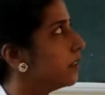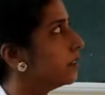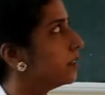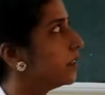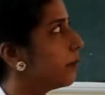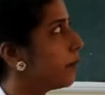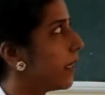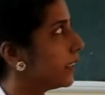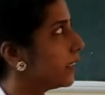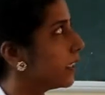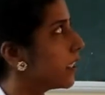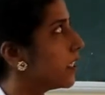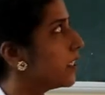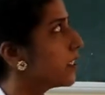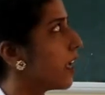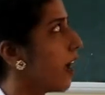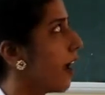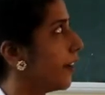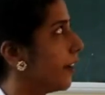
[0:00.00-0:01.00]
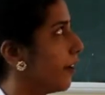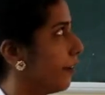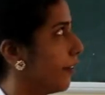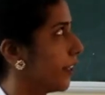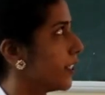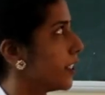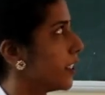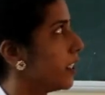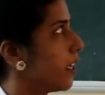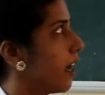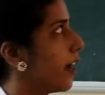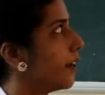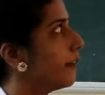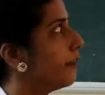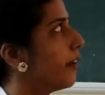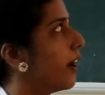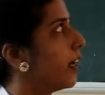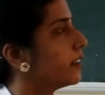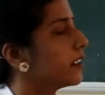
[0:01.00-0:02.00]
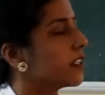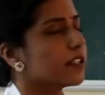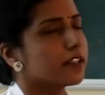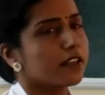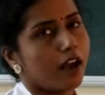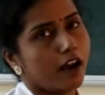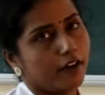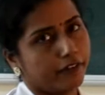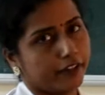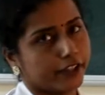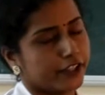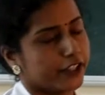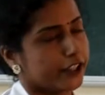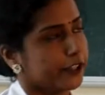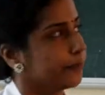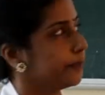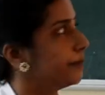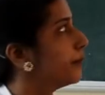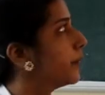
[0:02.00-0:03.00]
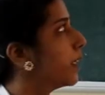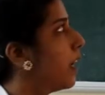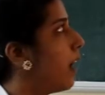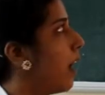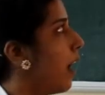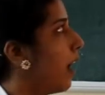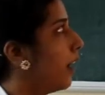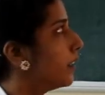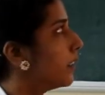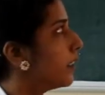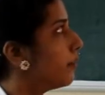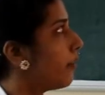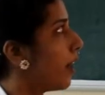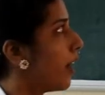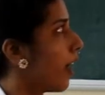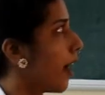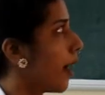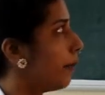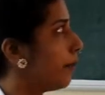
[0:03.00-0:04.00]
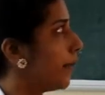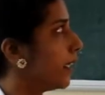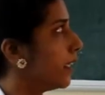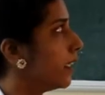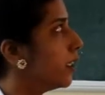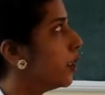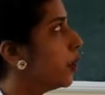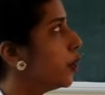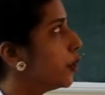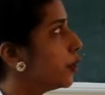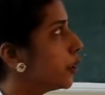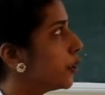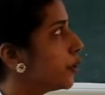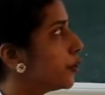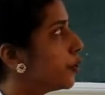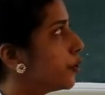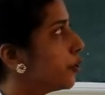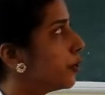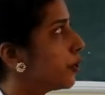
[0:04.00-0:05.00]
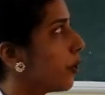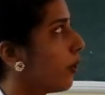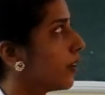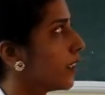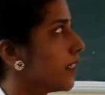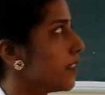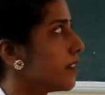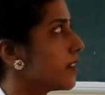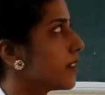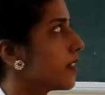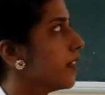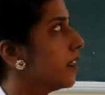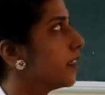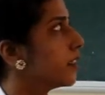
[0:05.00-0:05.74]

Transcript: the mother is unaffected and father is affected. And then what happened? The two daughters,